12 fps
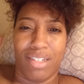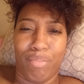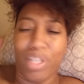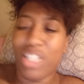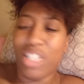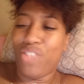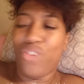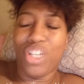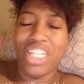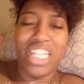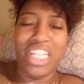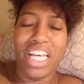Because if you
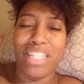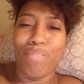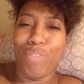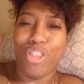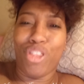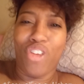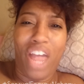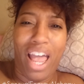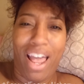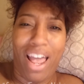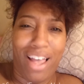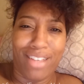can entice him with your
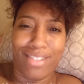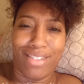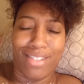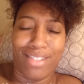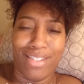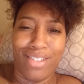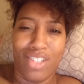ass,